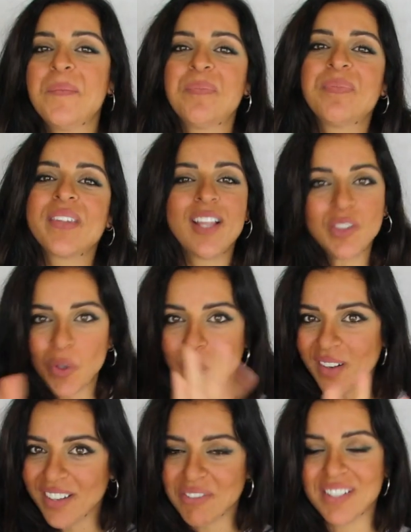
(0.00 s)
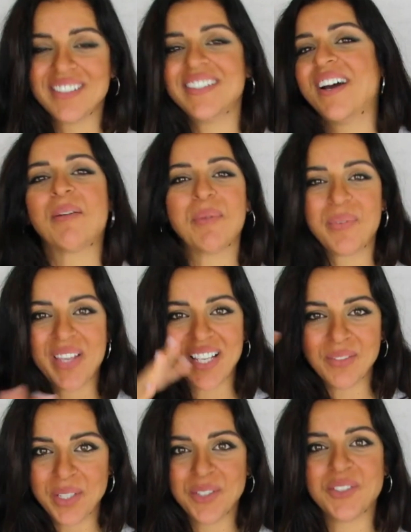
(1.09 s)
Not only in Palestinian Arabic,
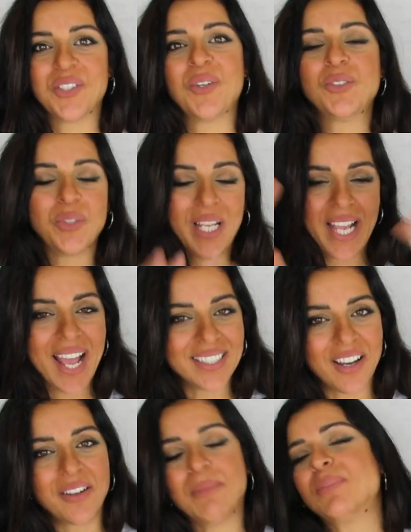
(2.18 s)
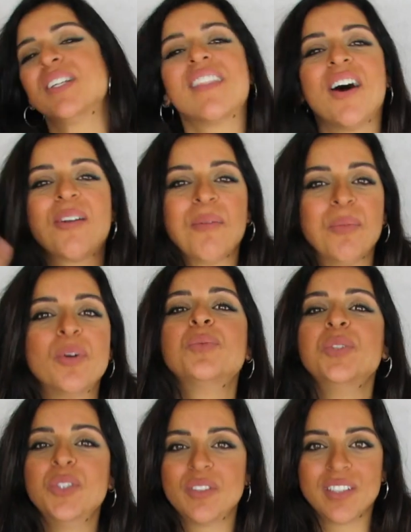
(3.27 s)
we use it also like as Arabs in the Arab world,
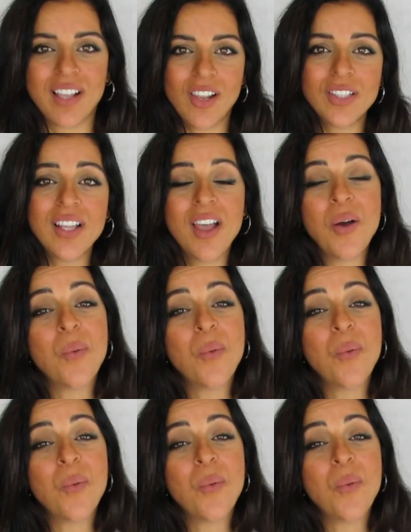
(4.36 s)
we use it a lot.